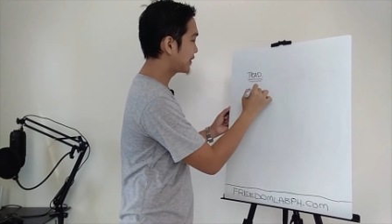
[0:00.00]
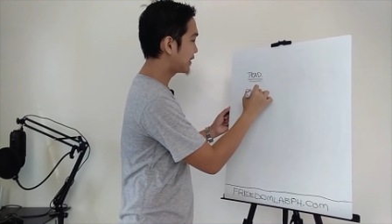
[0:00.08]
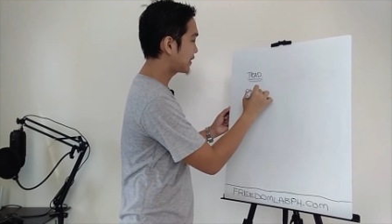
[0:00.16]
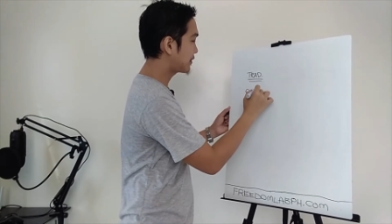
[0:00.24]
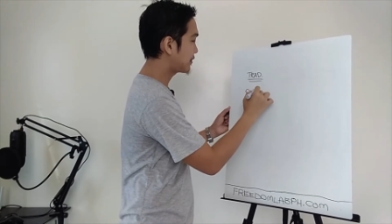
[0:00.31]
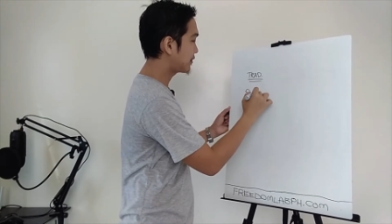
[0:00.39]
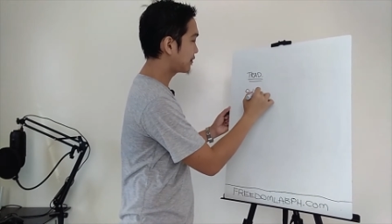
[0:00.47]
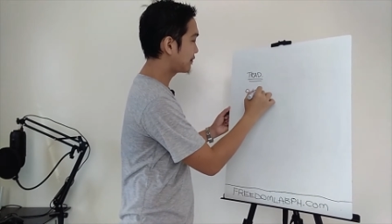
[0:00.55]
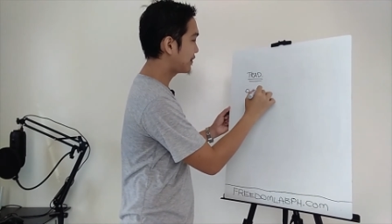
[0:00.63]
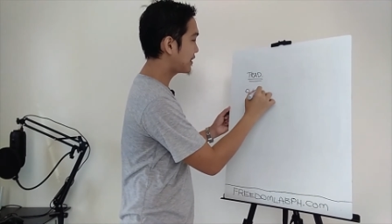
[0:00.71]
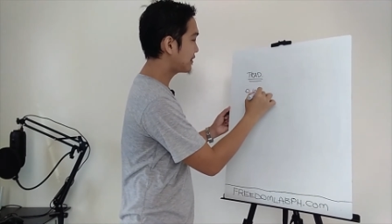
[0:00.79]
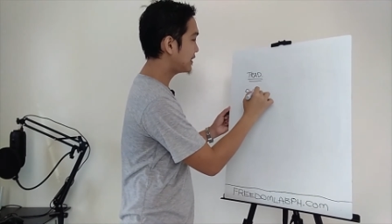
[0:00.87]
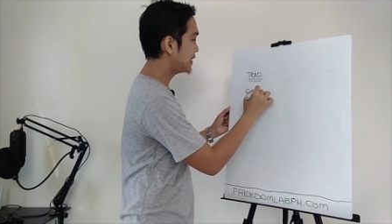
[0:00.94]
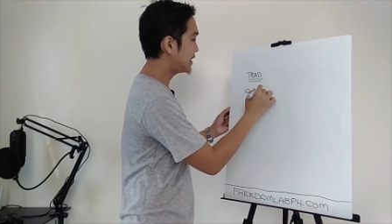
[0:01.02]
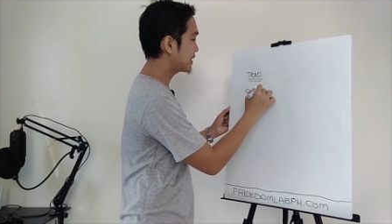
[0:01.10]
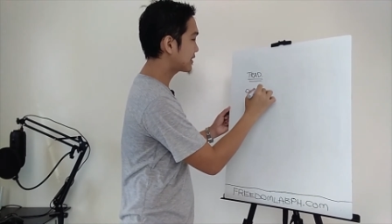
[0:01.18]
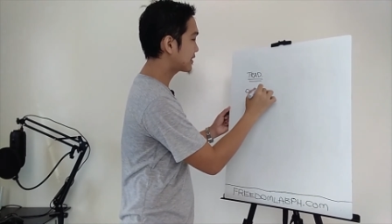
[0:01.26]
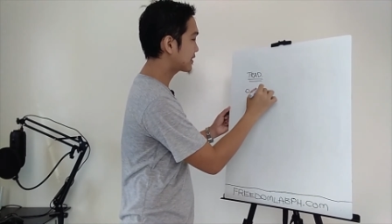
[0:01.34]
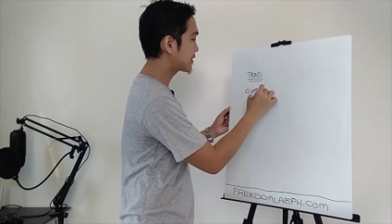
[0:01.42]
like, very
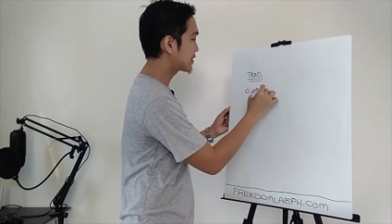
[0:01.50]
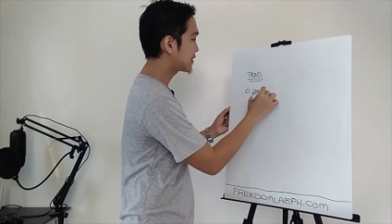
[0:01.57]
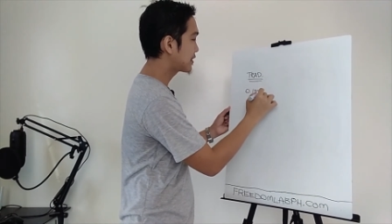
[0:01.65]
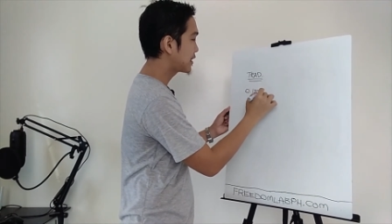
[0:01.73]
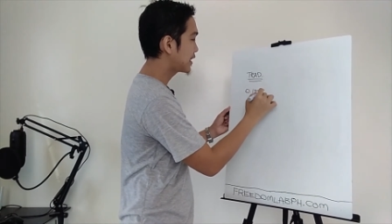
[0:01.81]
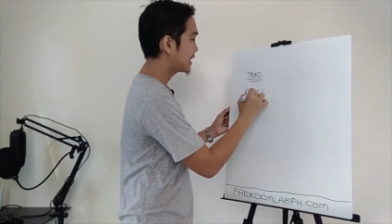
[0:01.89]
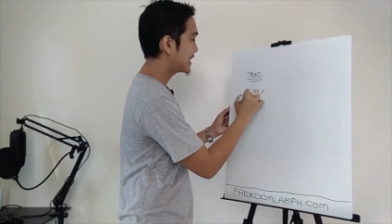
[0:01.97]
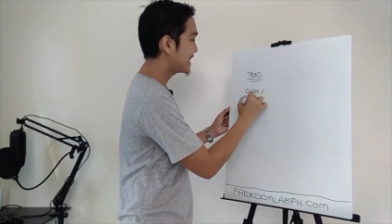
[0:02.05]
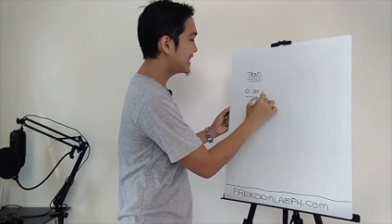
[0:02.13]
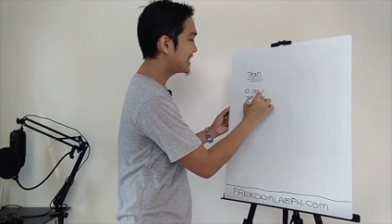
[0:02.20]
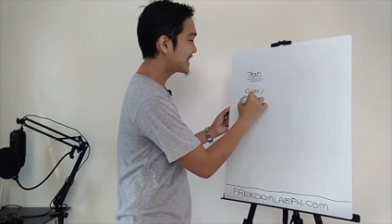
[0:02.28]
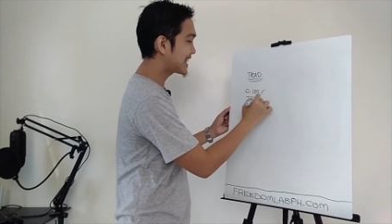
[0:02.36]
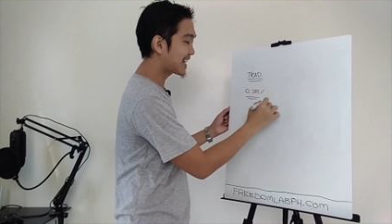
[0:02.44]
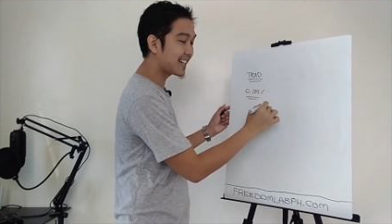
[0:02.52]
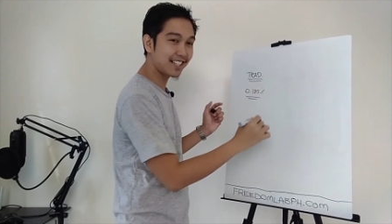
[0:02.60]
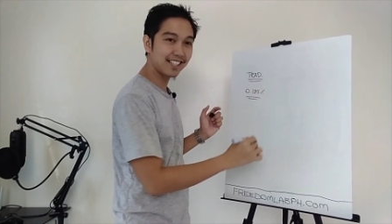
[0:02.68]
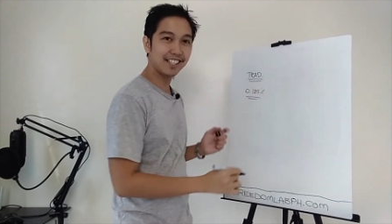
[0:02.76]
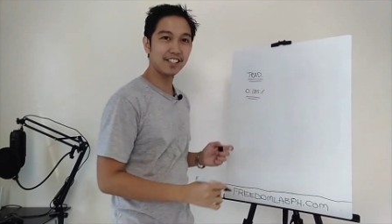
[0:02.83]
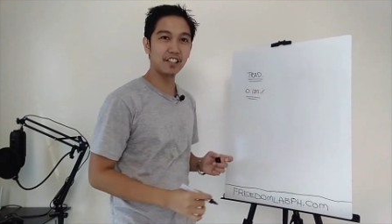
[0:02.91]
less
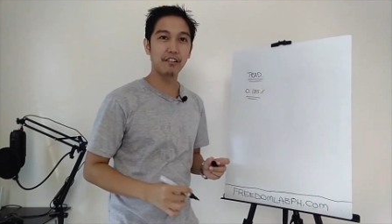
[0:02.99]
interest.